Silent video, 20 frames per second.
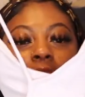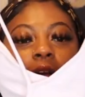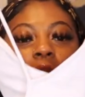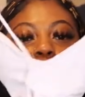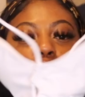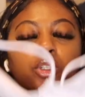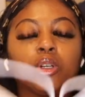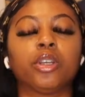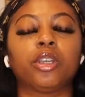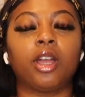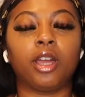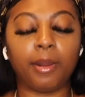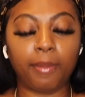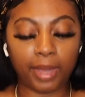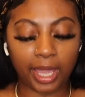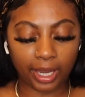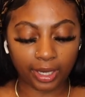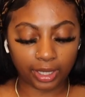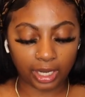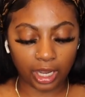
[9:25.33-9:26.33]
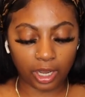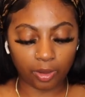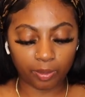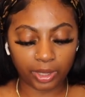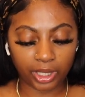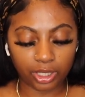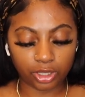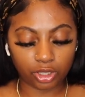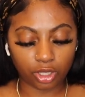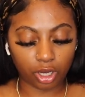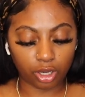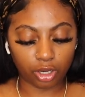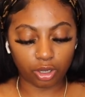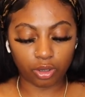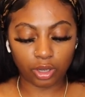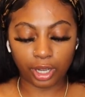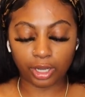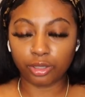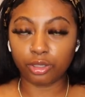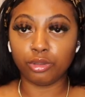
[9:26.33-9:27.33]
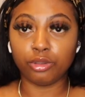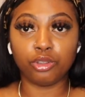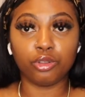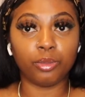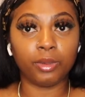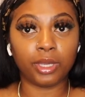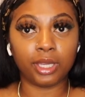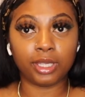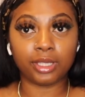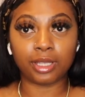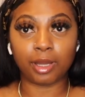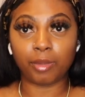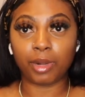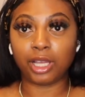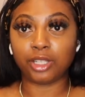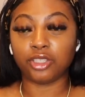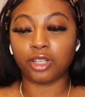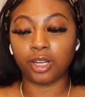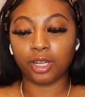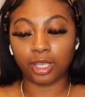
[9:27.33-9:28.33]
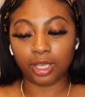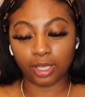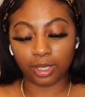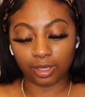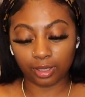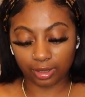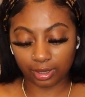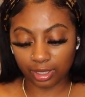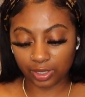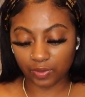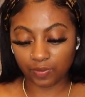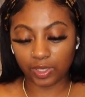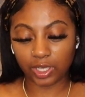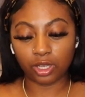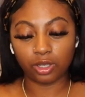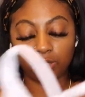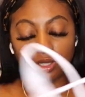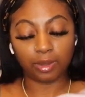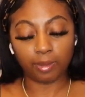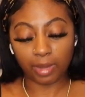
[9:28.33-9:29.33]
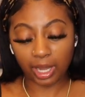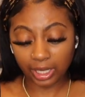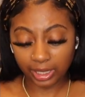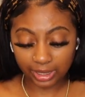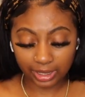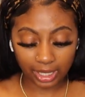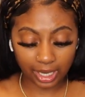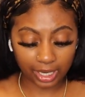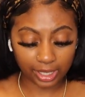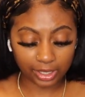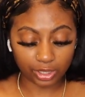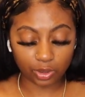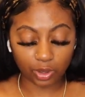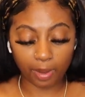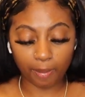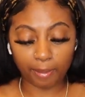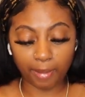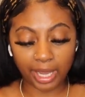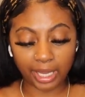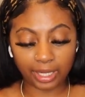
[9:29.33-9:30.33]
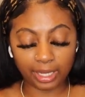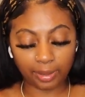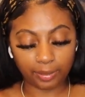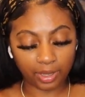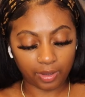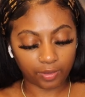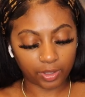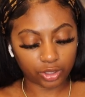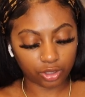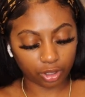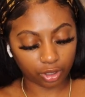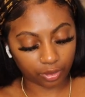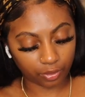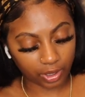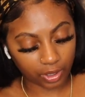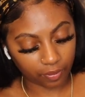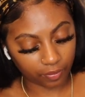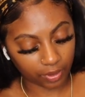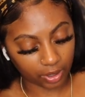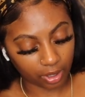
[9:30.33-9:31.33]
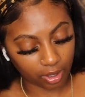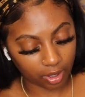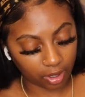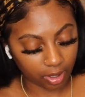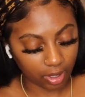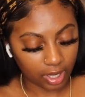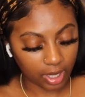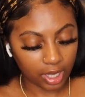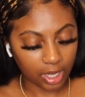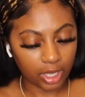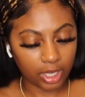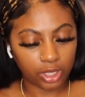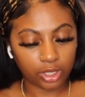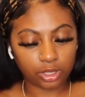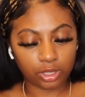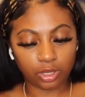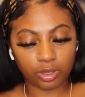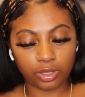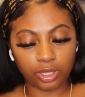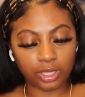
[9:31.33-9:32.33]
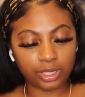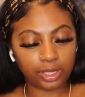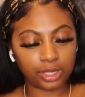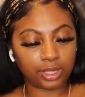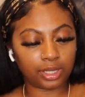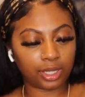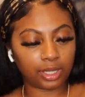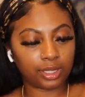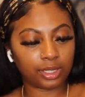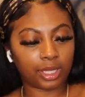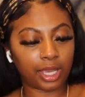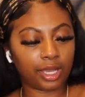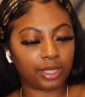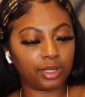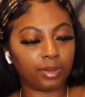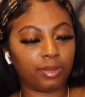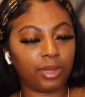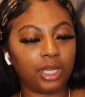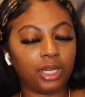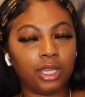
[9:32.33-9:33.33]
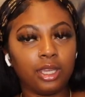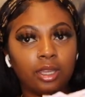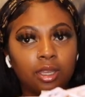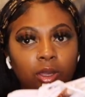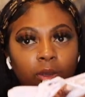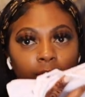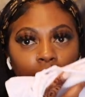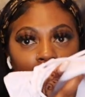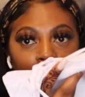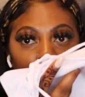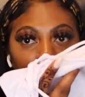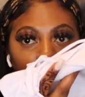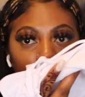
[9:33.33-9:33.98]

I'm showing y'all the back now because y'all know how YouTube is. I'm not trying to get this video demonetized, so I might not be able to turn around for y'all. So this is in a size medium.